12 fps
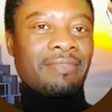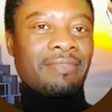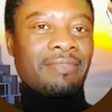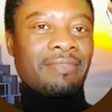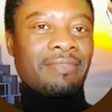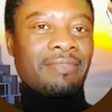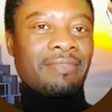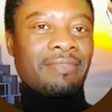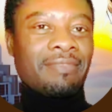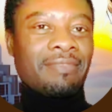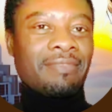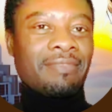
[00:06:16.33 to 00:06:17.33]

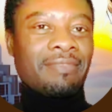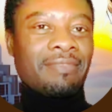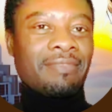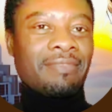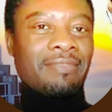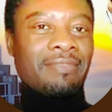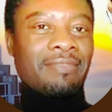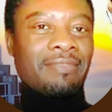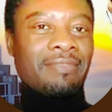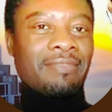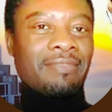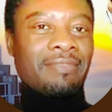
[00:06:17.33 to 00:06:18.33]

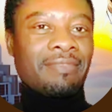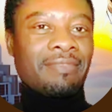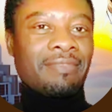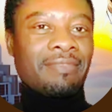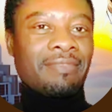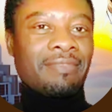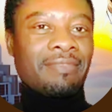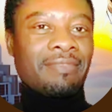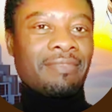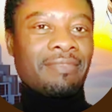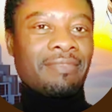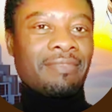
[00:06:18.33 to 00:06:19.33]

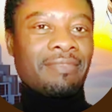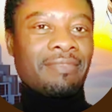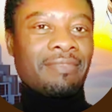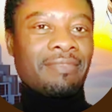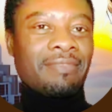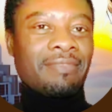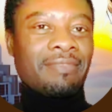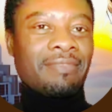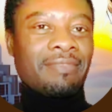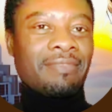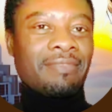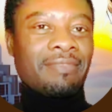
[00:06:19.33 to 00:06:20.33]

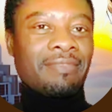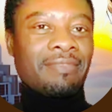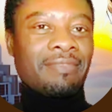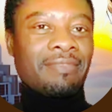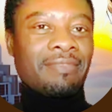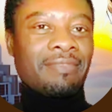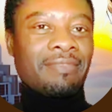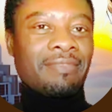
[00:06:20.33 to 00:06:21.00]
The face doesn't move, so there is nothing to read.